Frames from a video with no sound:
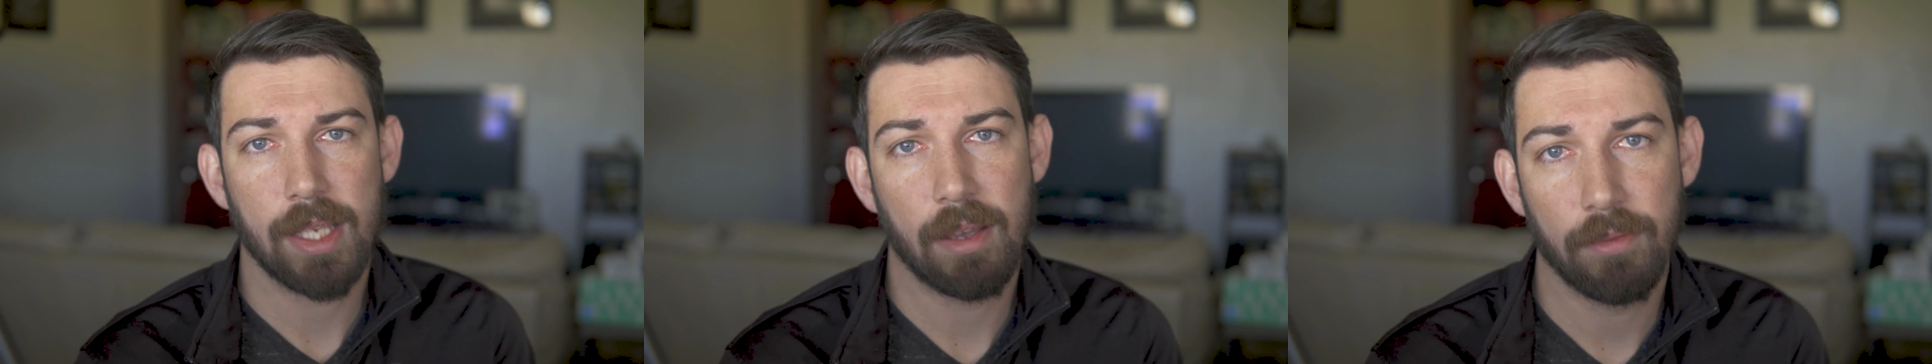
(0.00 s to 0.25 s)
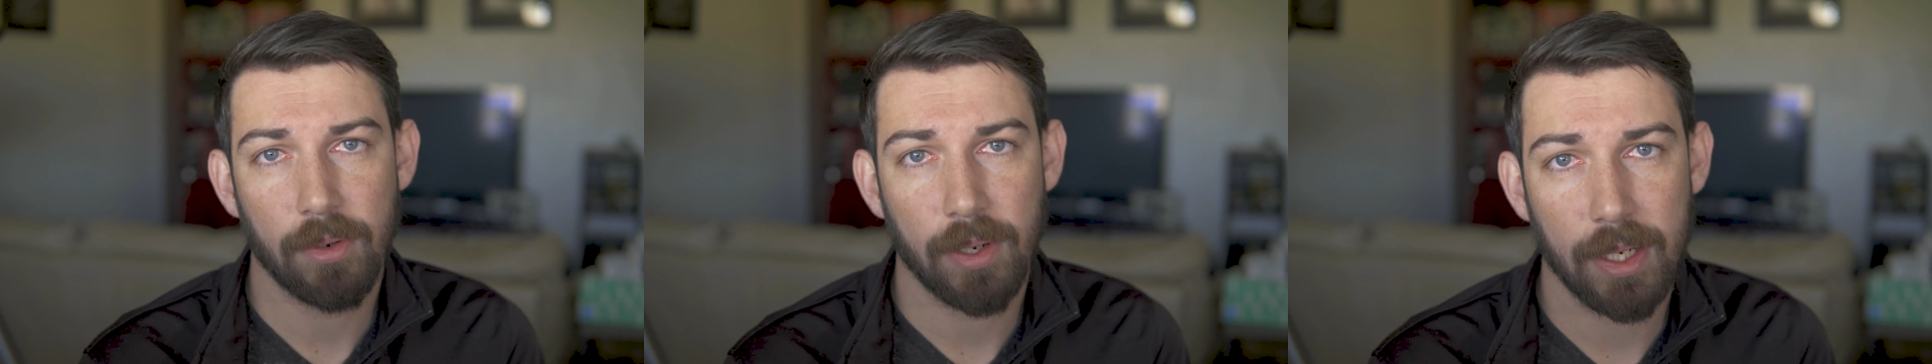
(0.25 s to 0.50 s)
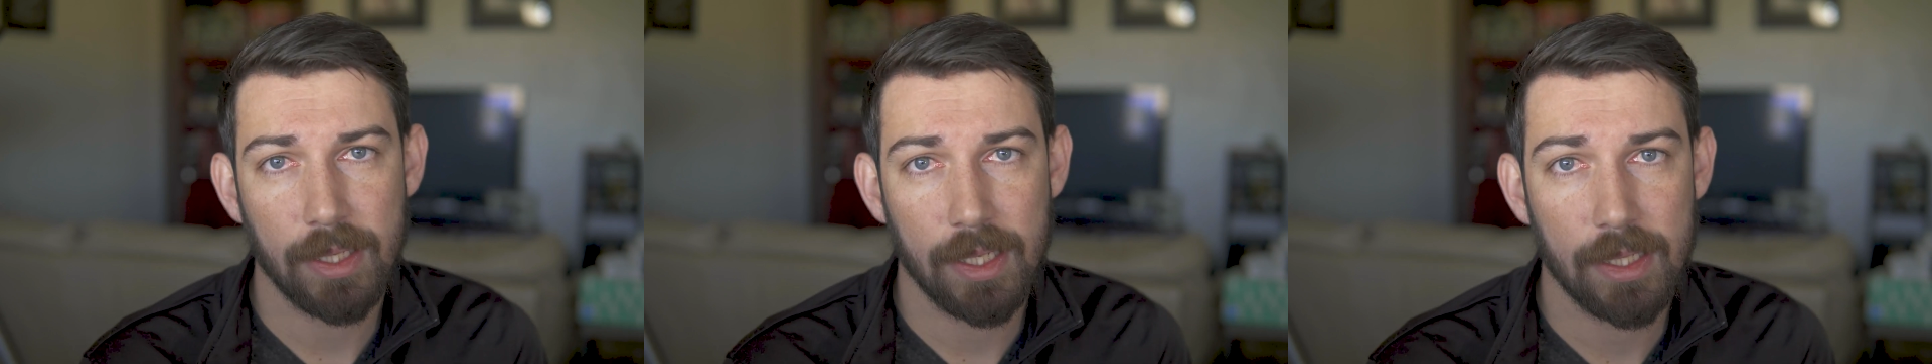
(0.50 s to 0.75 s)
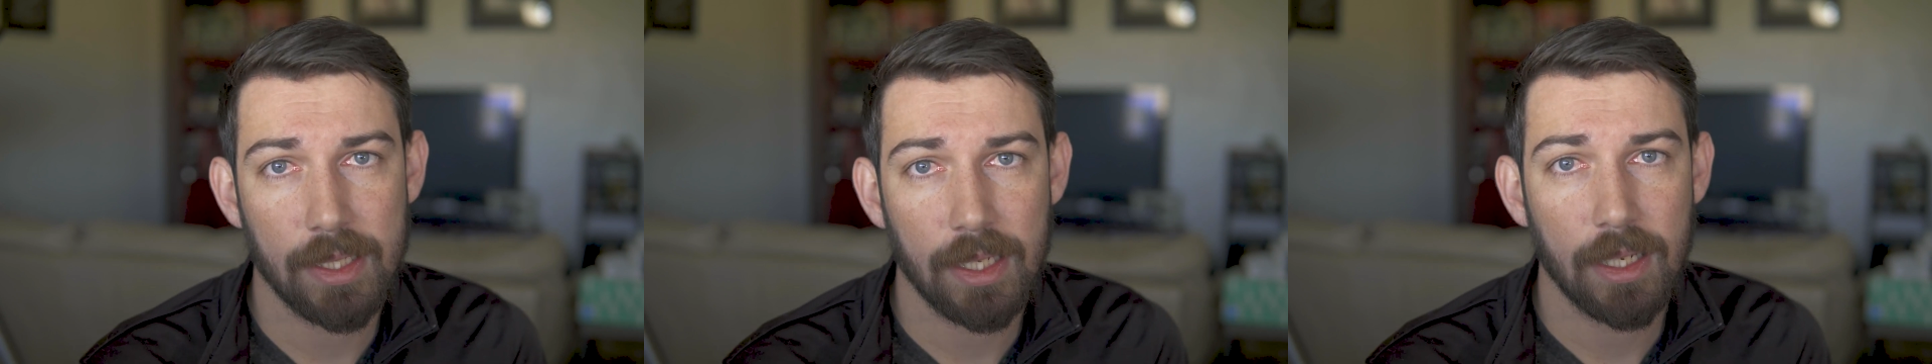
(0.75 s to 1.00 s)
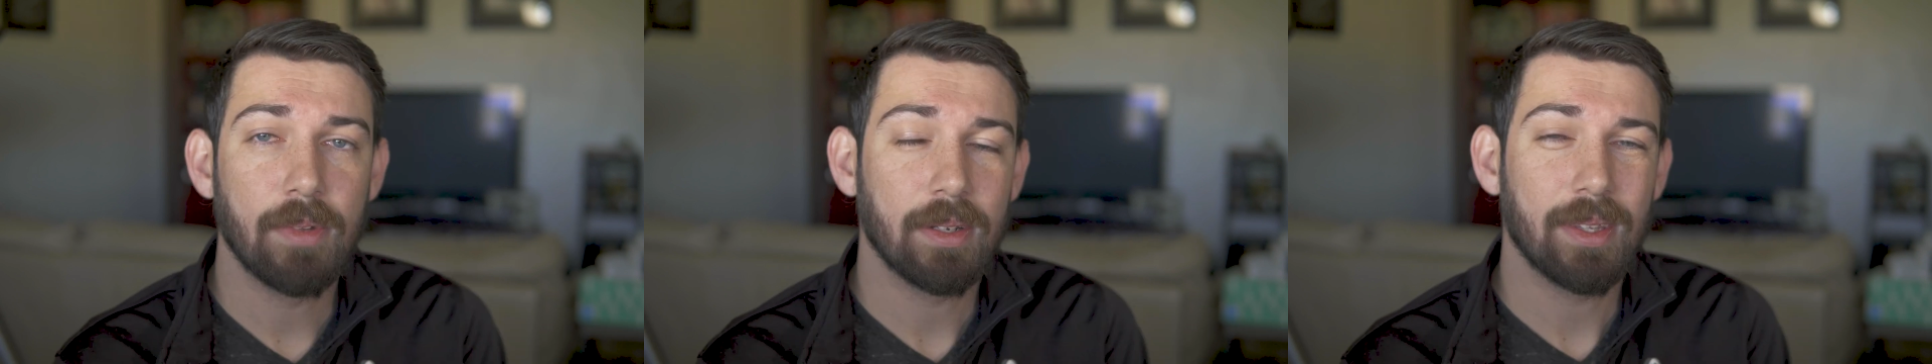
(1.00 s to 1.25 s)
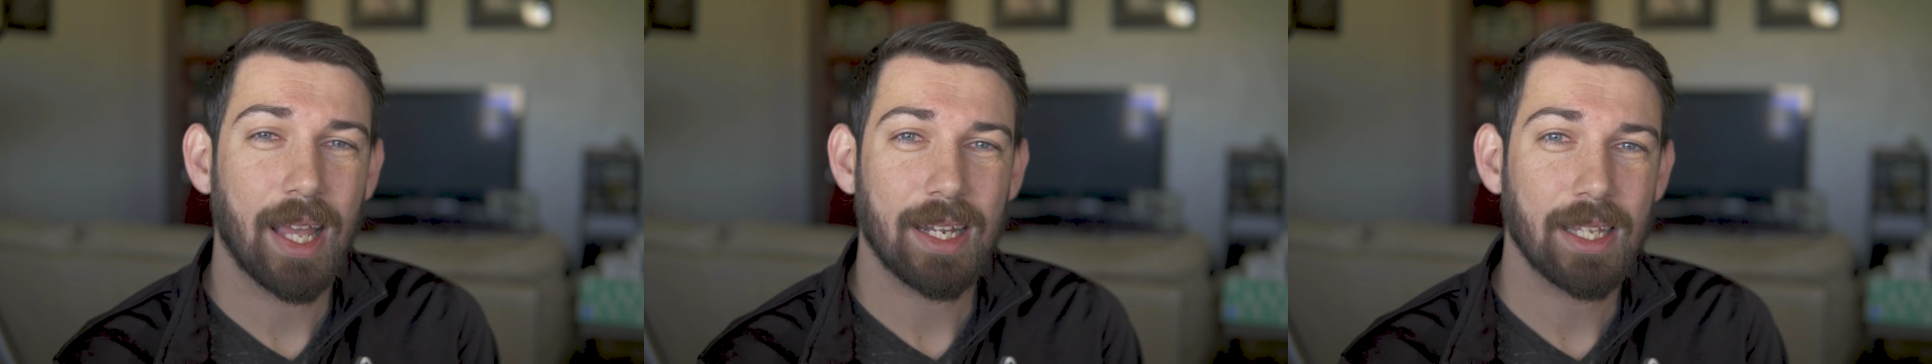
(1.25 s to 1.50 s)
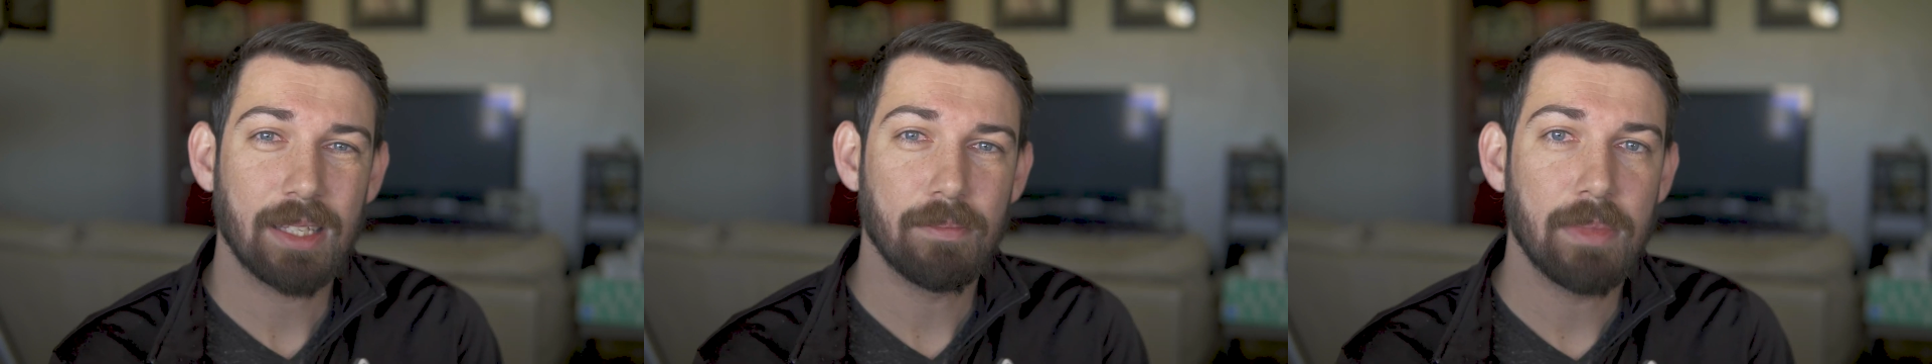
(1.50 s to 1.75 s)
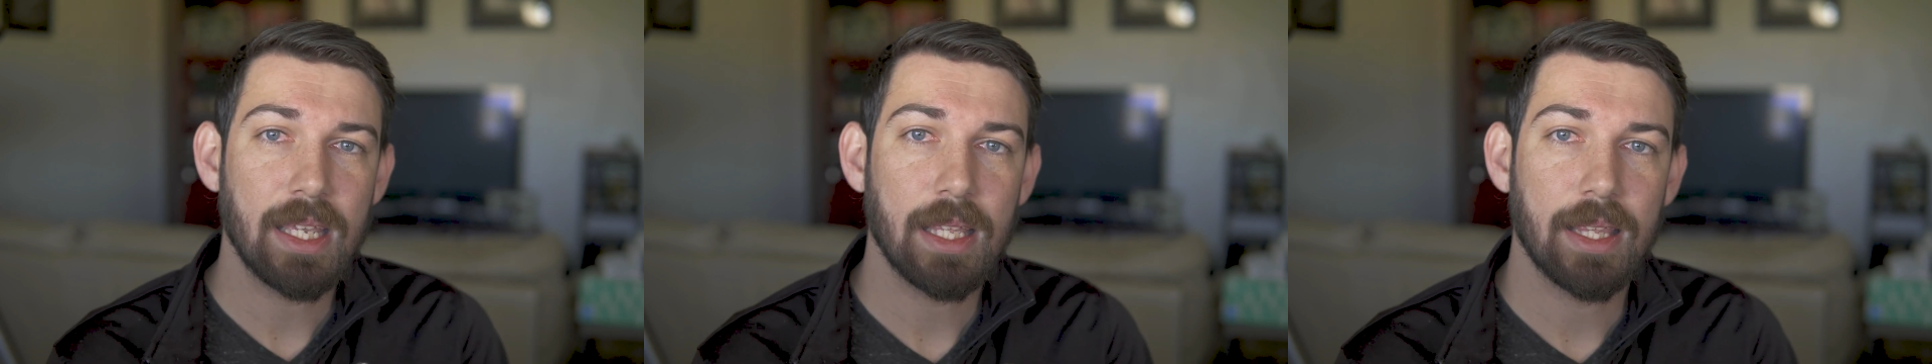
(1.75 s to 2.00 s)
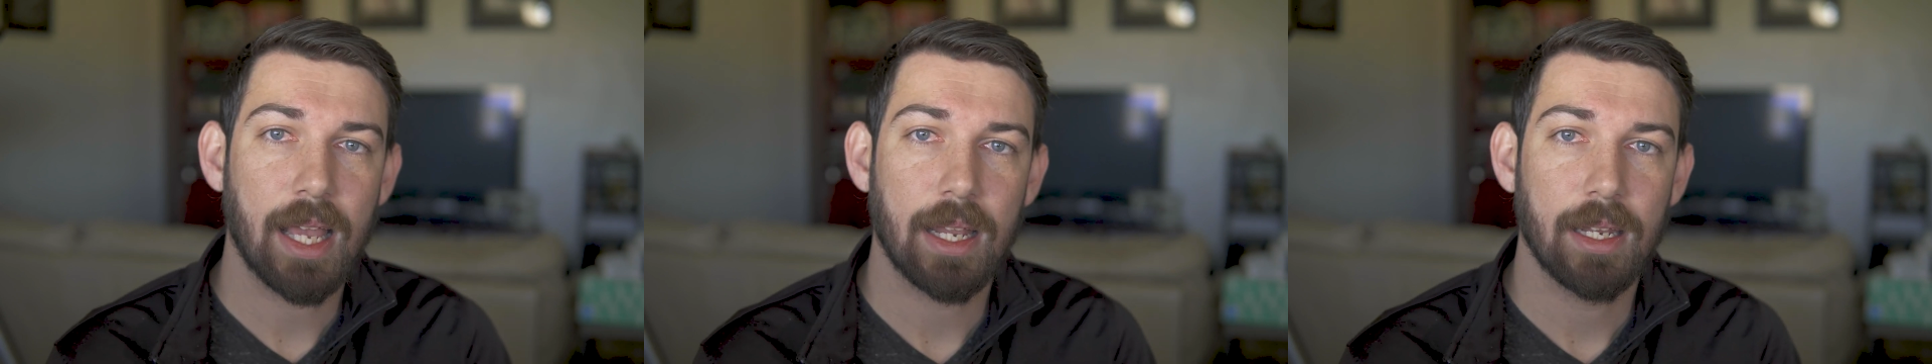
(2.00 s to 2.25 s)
ever existed. That doesn't mean that